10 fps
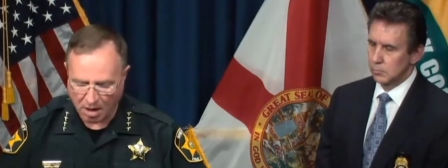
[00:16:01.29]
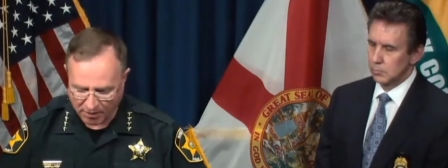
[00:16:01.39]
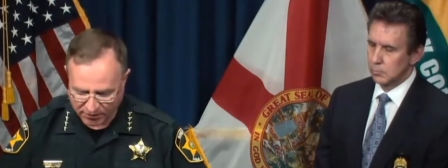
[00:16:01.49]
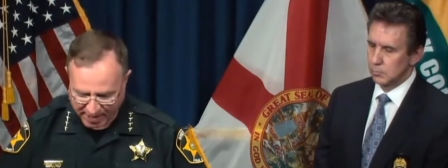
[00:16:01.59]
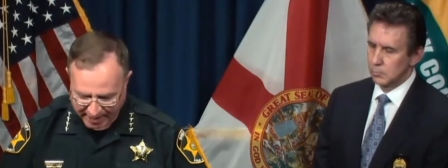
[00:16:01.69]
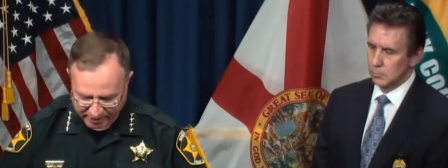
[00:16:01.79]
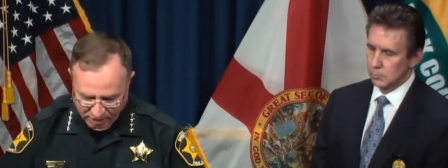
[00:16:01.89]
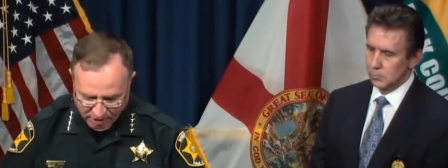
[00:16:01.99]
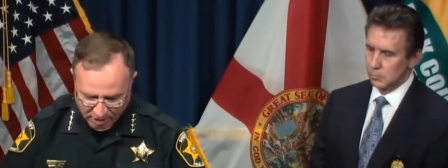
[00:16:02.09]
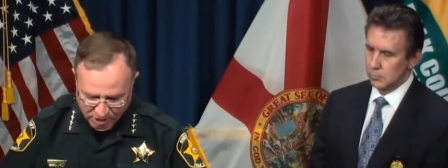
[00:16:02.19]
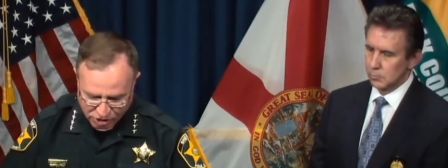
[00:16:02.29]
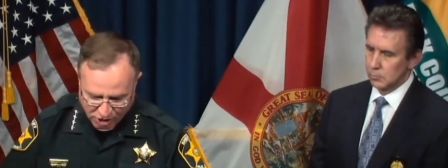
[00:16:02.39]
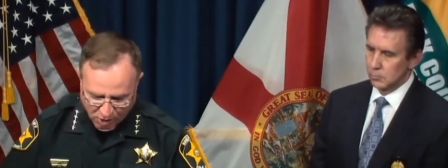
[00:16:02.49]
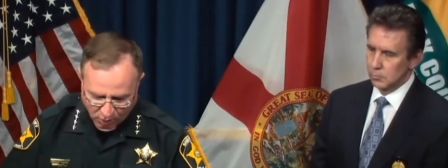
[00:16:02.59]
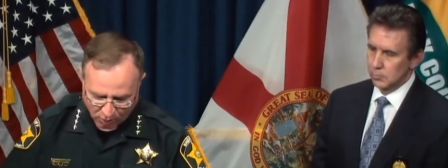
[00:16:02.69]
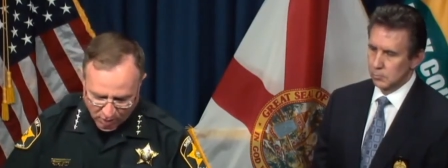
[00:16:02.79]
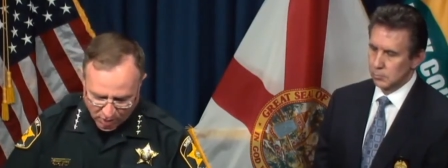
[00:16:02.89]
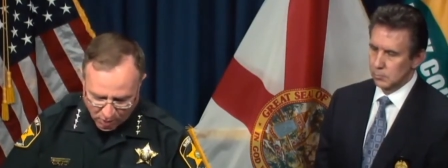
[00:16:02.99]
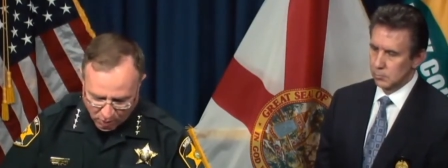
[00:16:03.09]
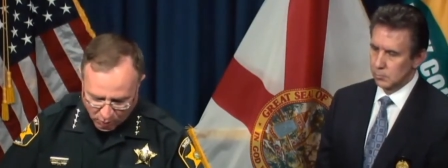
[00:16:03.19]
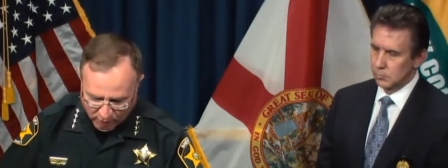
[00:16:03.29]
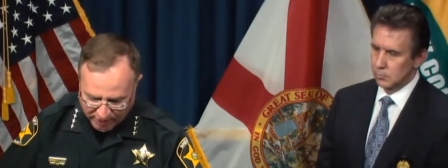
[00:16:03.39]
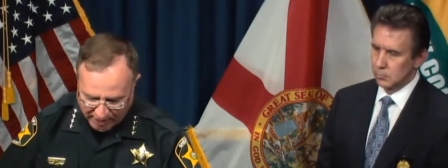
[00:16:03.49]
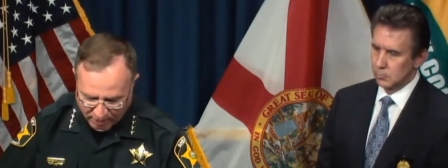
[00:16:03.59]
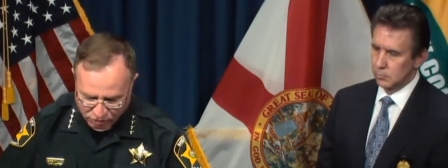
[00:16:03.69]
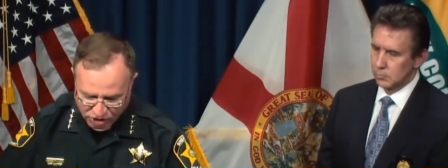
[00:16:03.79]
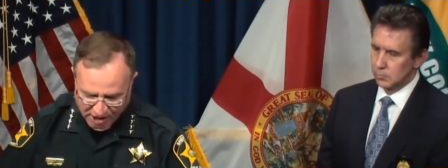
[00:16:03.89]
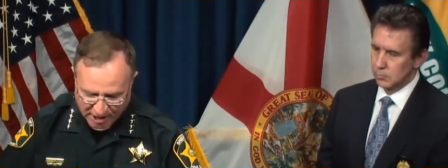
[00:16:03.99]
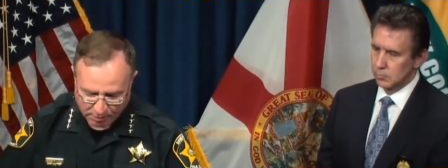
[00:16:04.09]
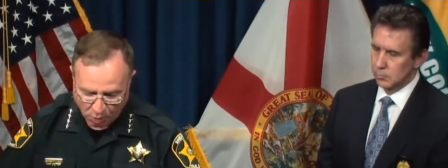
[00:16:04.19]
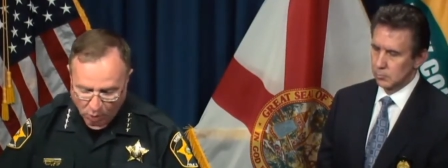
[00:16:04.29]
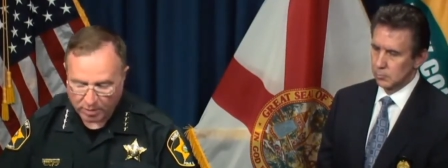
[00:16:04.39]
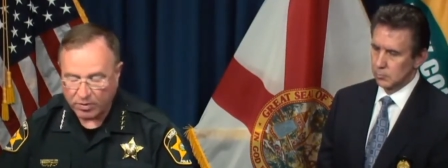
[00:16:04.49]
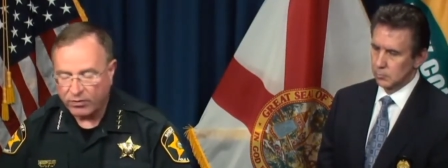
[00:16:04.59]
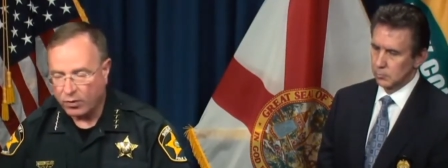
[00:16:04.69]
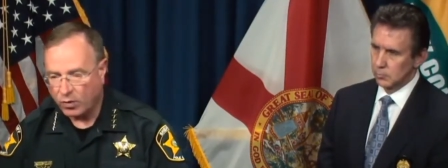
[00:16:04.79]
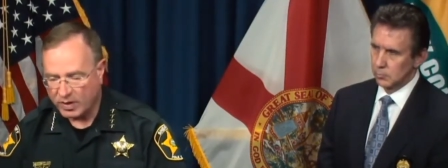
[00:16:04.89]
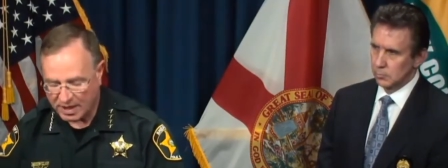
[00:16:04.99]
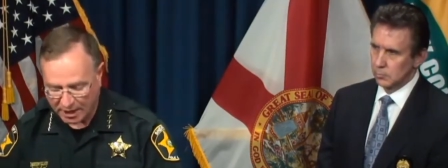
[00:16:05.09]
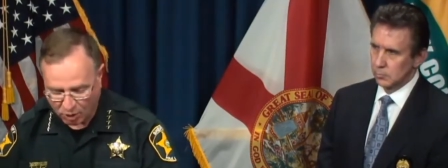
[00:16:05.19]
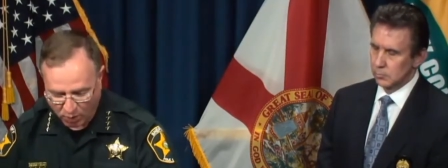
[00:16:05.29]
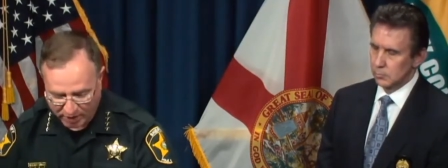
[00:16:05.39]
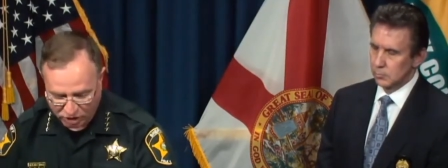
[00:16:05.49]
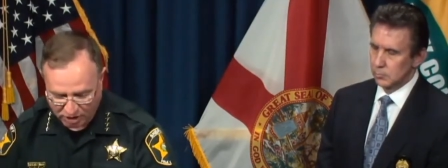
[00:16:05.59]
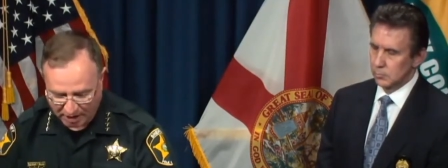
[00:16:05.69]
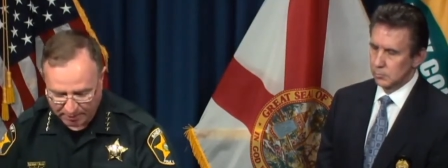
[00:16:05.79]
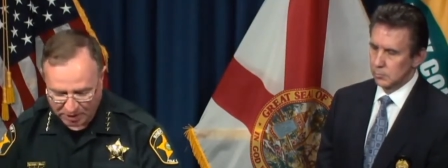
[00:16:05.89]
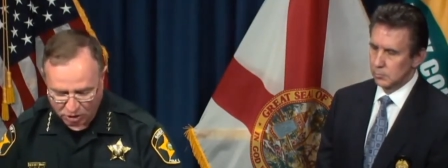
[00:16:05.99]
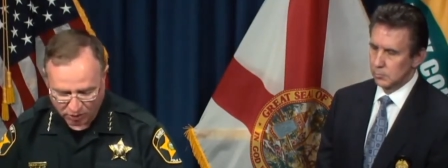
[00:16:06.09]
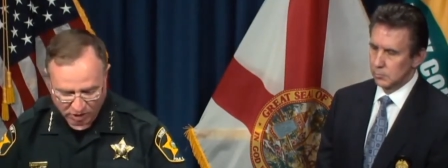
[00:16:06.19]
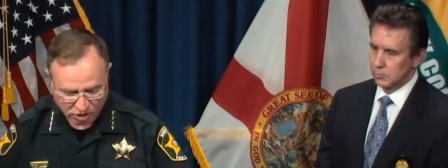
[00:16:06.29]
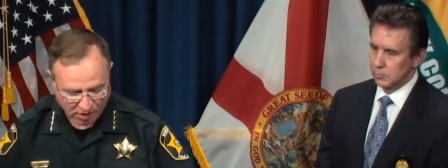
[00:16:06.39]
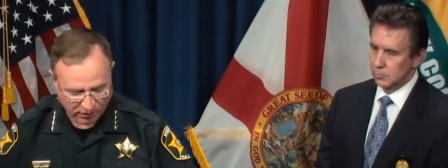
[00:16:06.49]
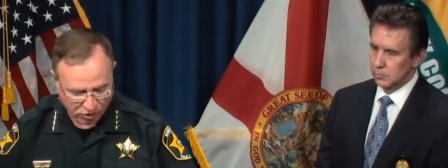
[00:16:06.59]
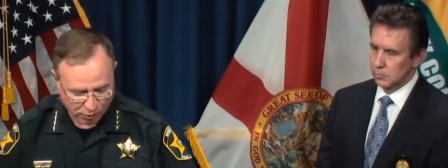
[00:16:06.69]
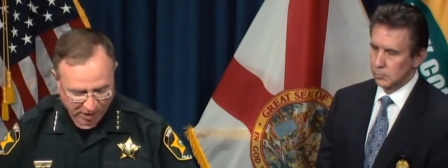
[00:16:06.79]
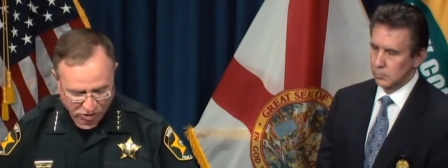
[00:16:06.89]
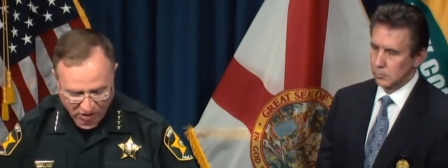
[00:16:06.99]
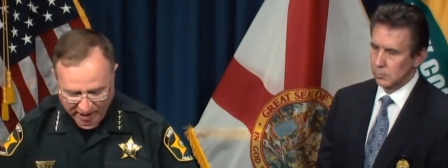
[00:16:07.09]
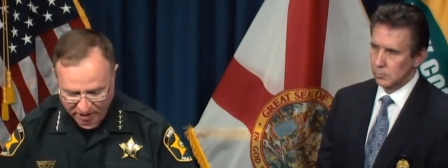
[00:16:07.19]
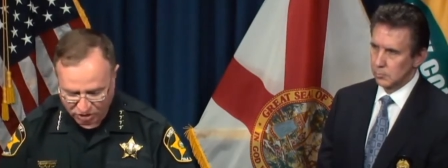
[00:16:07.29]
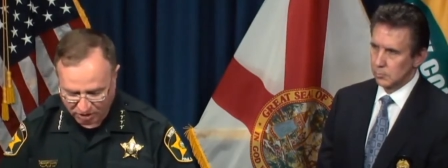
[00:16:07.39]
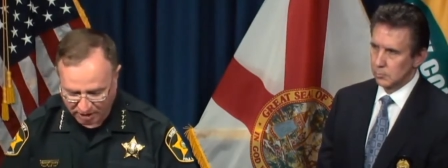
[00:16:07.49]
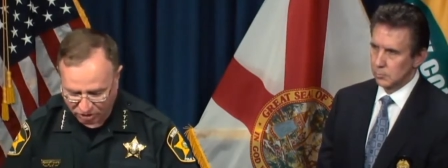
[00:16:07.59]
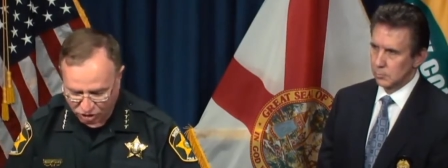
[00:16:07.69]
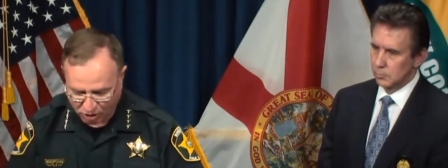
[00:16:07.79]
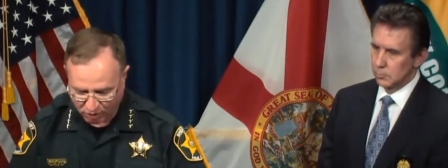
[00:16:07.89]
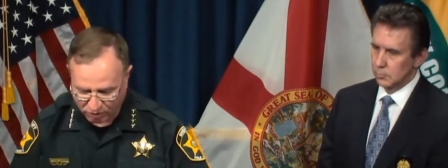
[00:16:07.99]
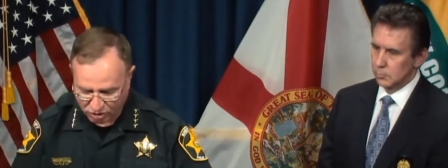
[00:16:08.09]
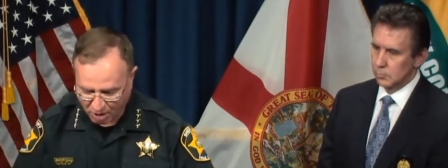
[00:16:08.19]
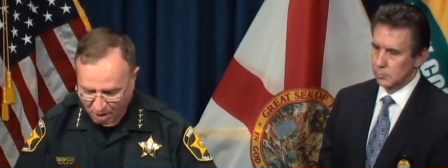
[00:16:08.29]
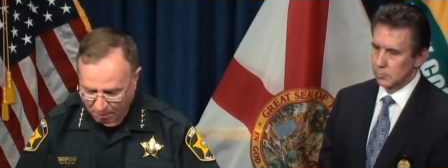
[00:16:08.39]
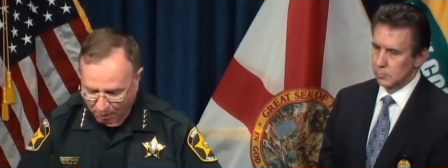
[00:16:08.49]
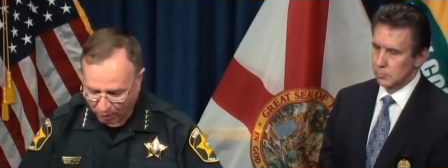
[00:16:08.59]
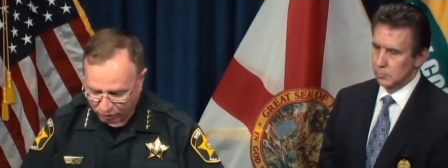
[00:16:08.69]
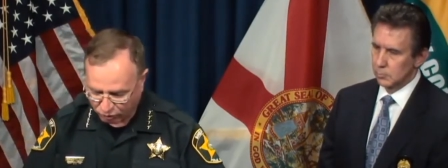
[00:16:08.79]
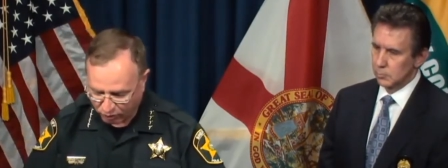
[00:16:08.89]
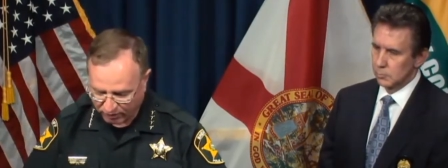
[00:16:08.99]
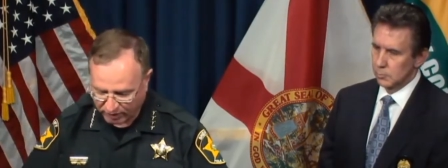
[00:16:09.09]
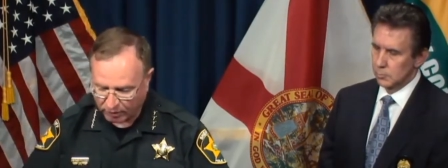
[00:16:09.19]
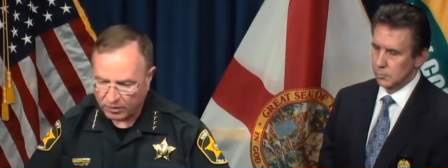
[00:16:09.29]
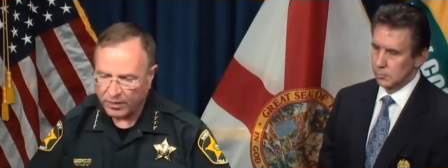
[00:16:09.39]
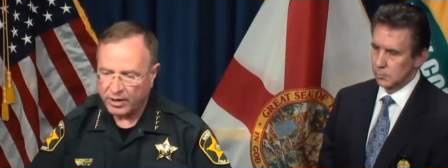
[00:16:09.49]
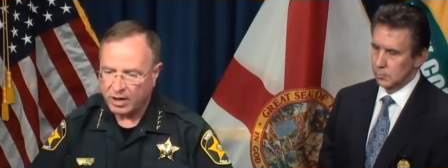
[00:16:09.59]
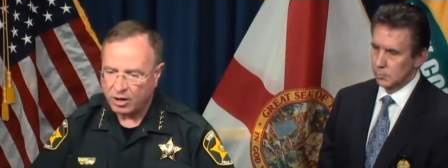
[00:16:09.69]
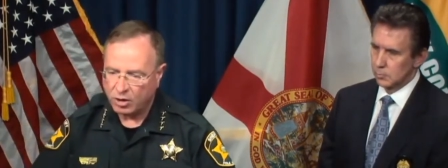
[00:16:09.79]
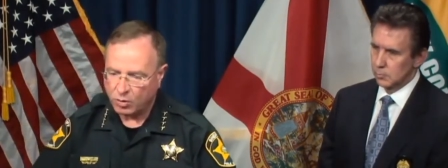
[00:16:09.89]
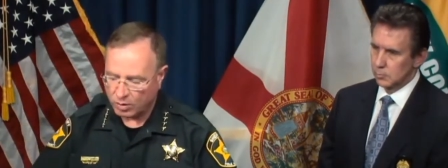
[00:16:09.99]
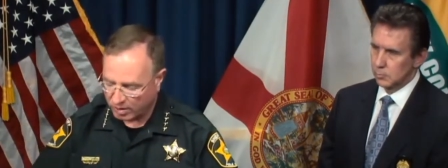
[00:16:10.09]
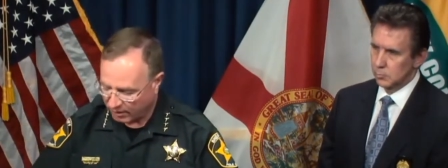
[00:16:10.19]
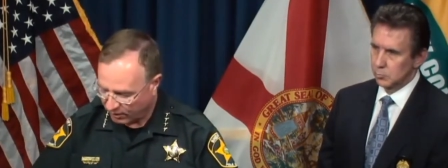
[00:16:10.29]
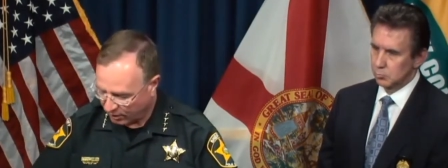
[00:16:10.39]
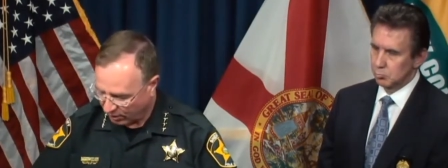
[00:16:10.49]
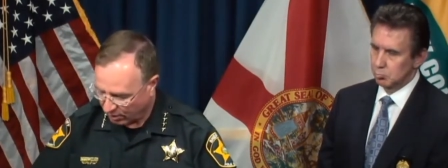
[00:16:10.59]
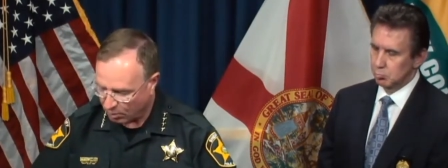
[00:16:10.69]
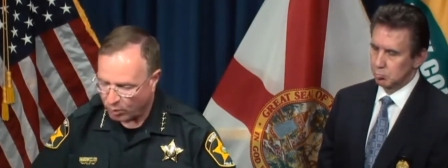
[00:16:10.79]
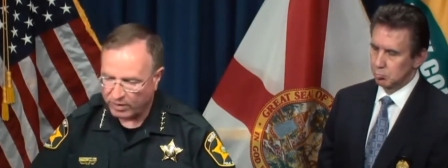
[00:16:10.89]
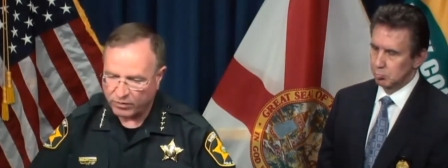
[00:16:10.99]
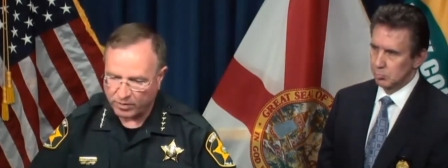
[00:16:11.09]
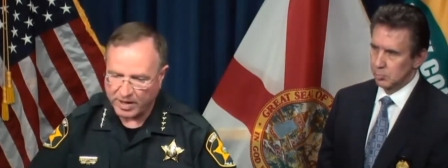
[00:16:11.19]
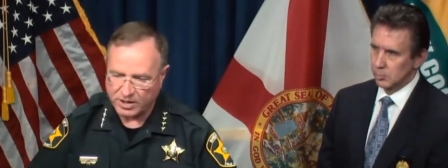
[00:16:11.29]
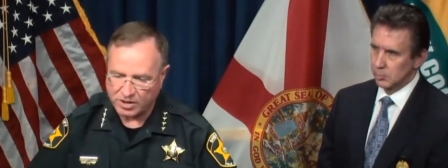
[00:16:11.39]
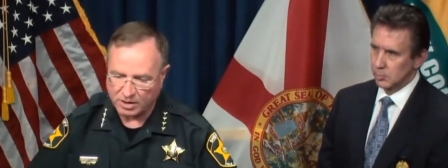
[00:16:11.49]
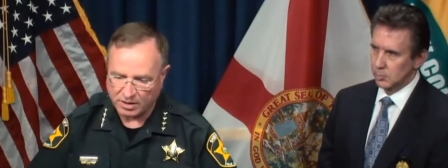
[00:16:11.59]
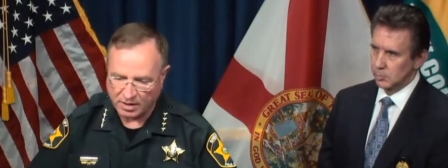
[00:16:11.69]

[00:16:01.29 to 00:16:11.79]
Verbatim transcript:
Speaker 1: of that. So, without saying more, and before we take question, let me turn this over to Special Agent in Charge Mark Trouville, who will give you more information.